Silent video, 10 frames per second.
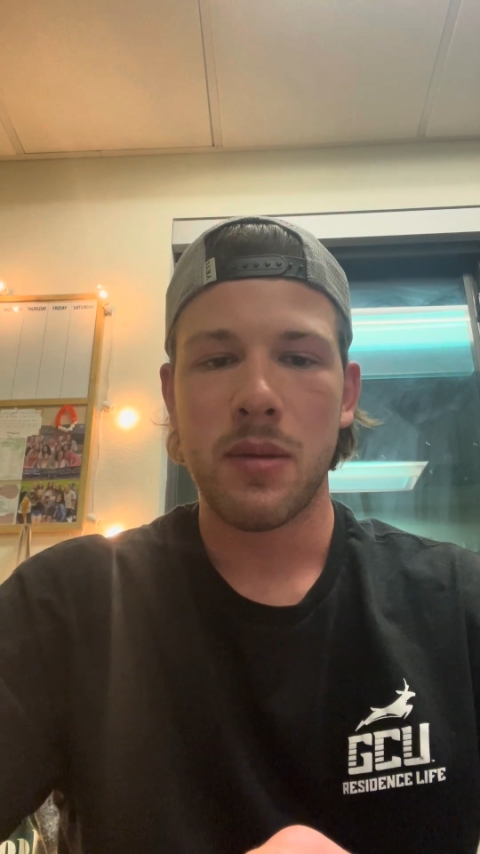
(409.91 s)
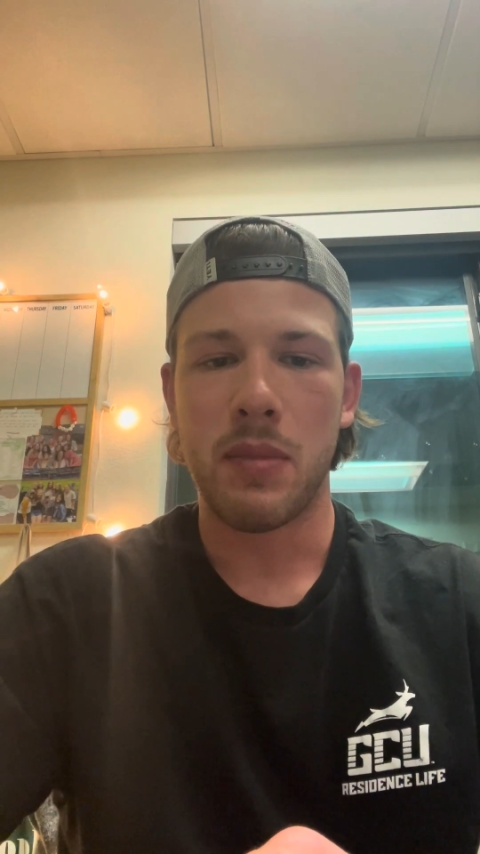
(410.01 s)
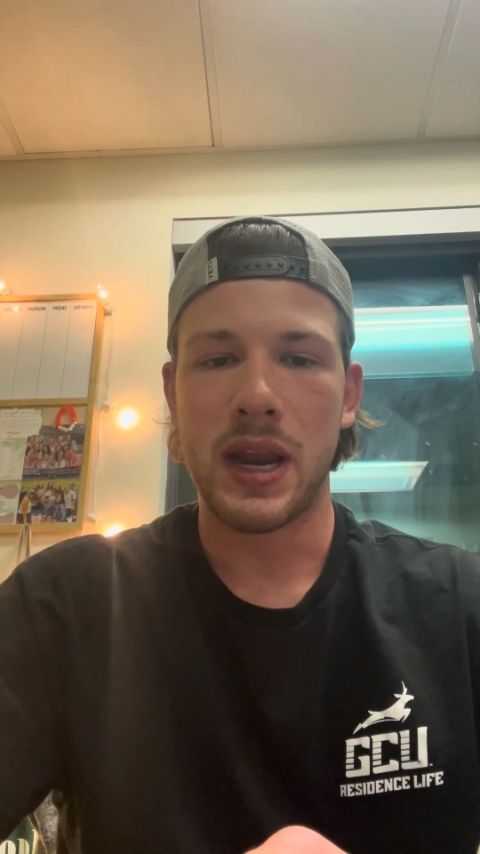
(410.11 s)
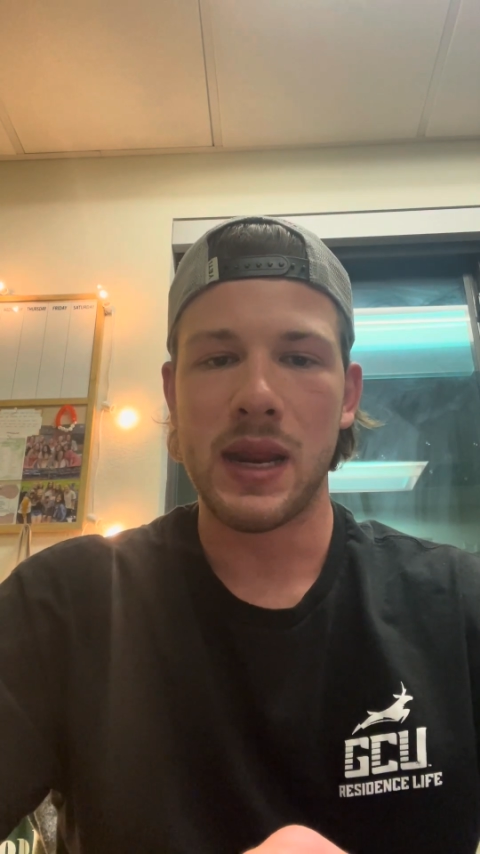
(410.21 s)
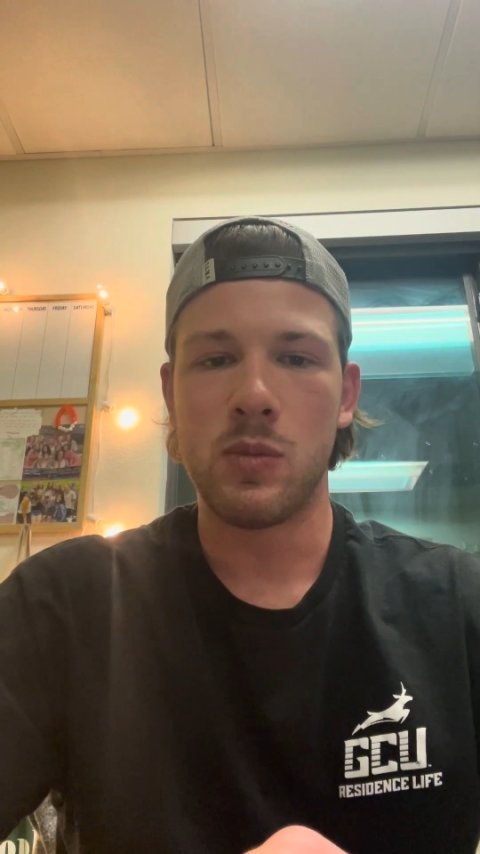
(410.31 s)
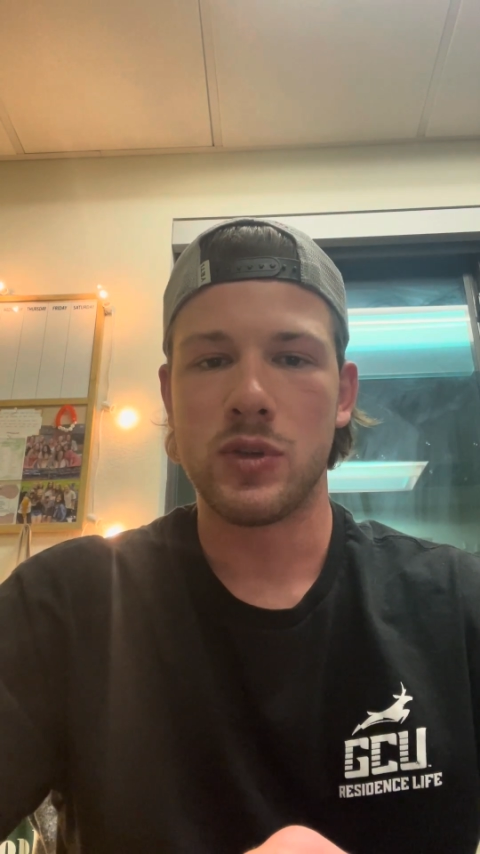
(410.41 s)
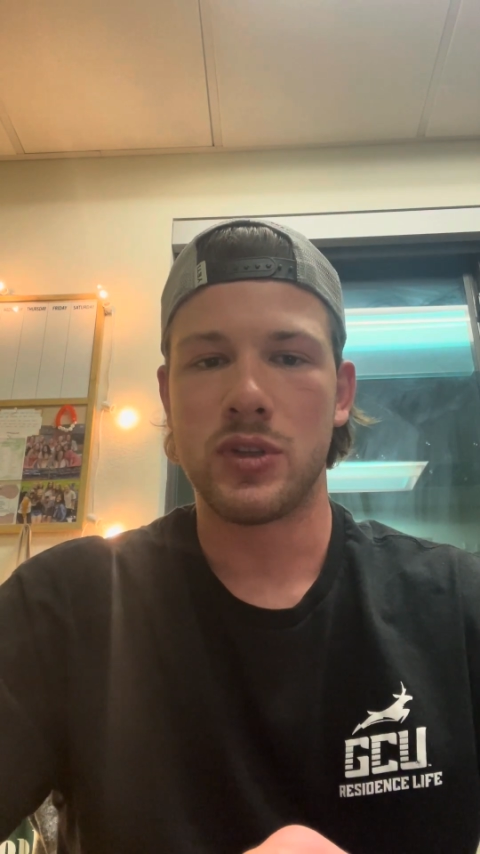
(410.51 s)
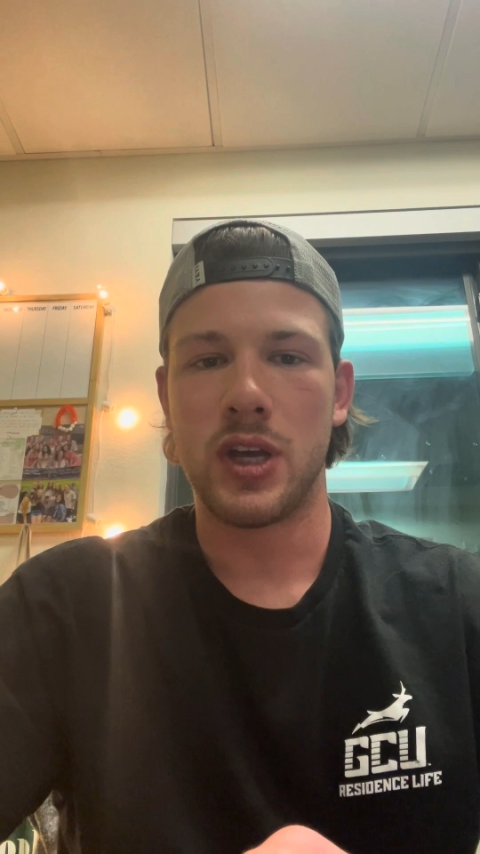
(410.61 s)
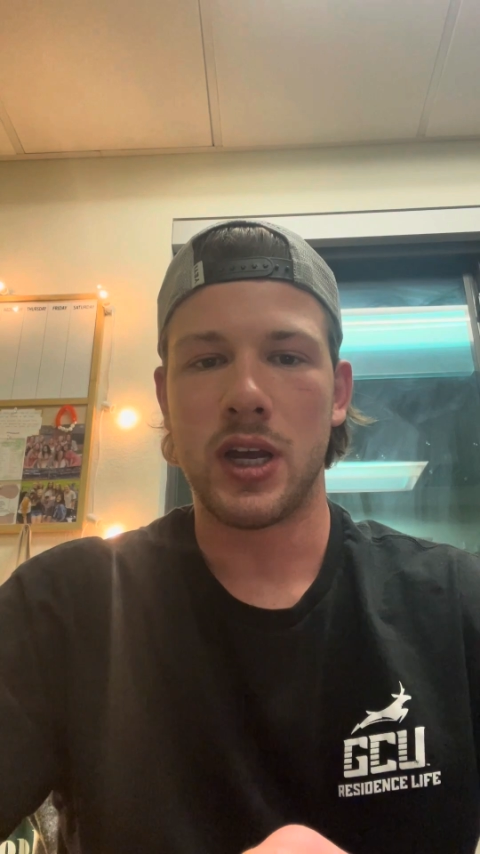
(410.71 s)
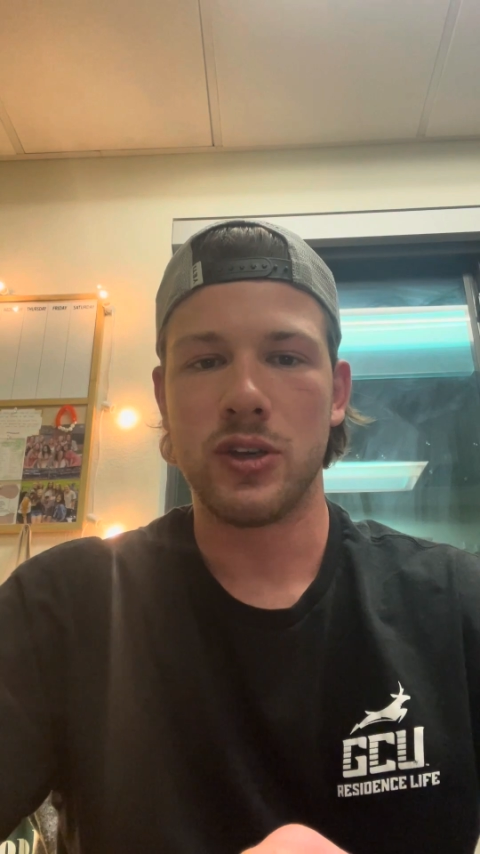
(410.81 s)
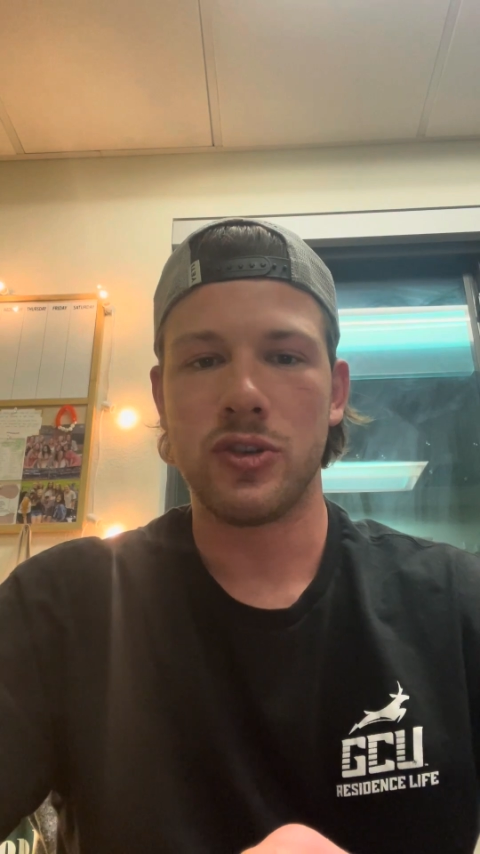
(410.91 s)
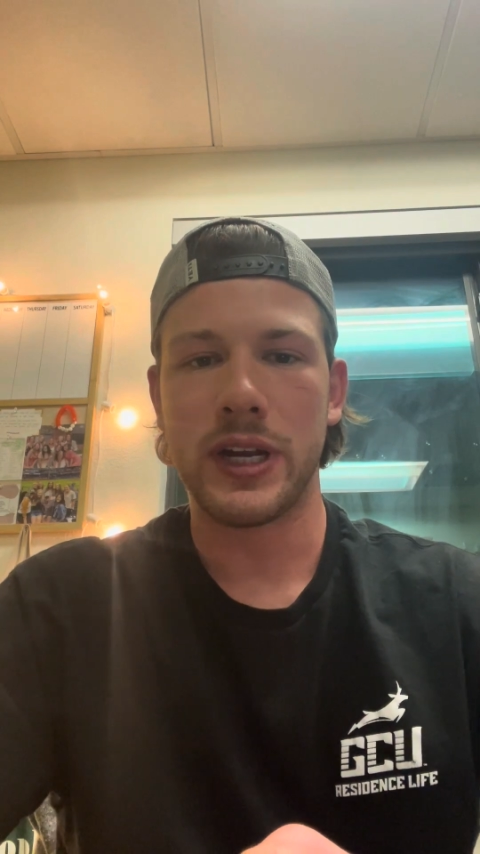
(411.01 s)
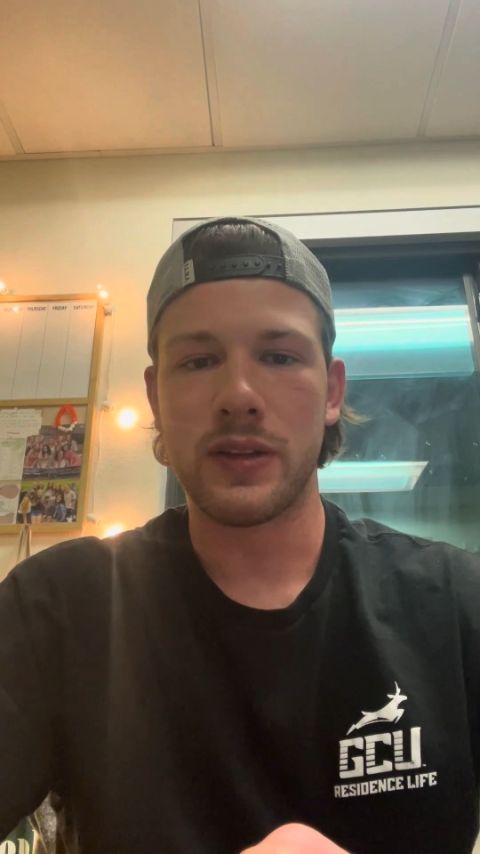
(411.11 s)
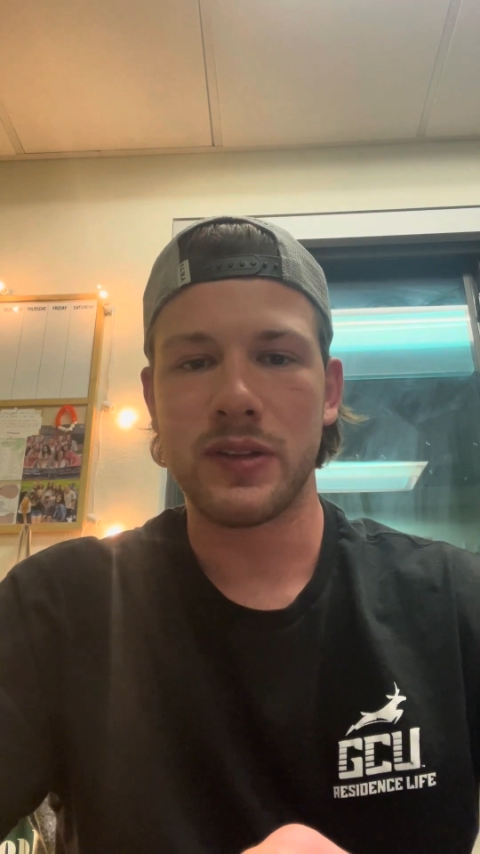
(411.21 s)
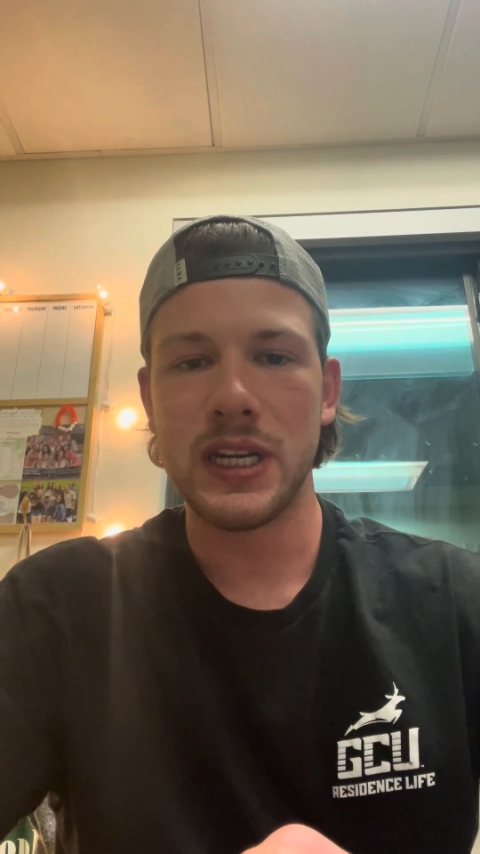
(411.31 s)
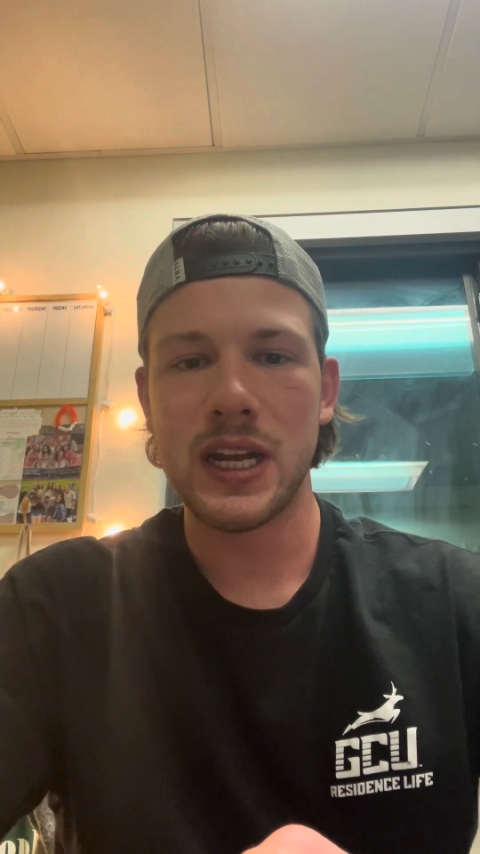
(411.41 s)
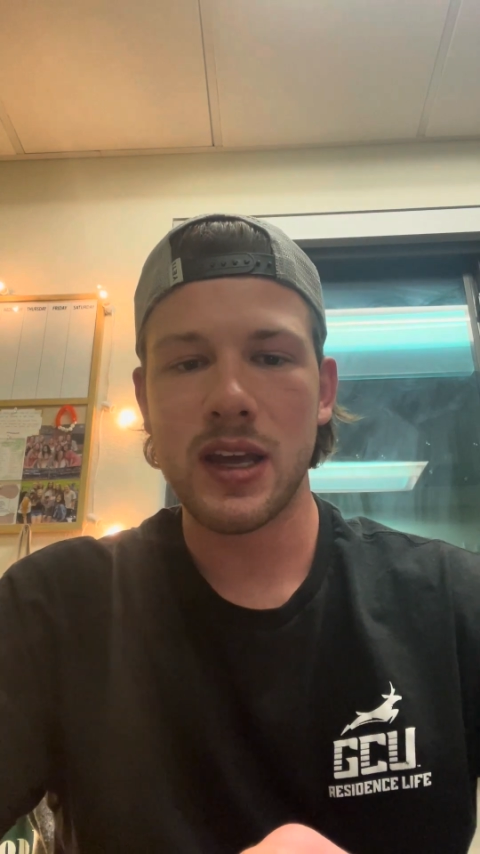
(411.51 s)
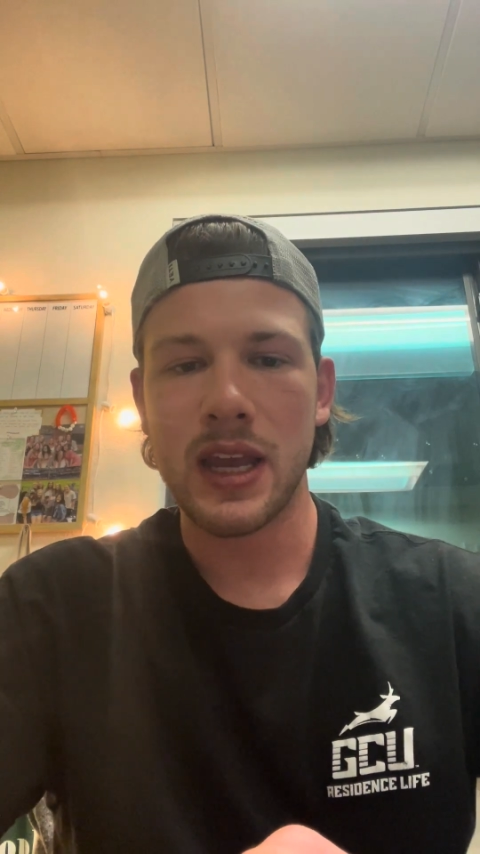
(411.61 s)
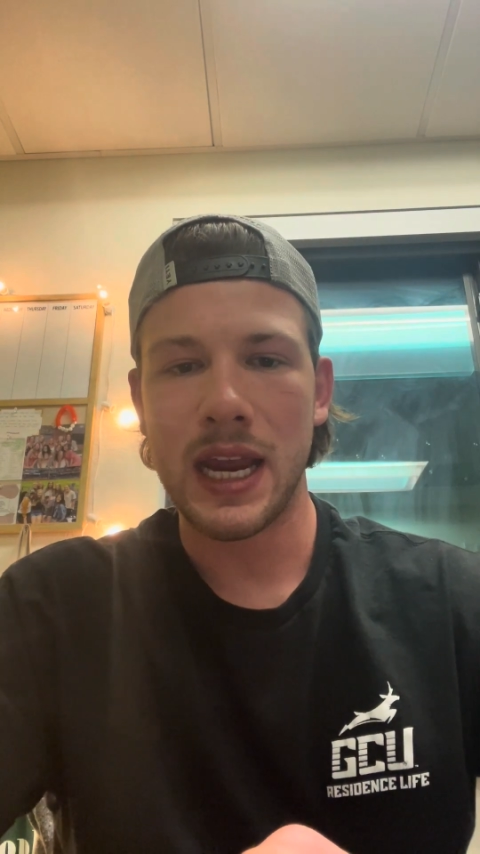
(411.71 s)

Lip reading: My name was Drake Lucina,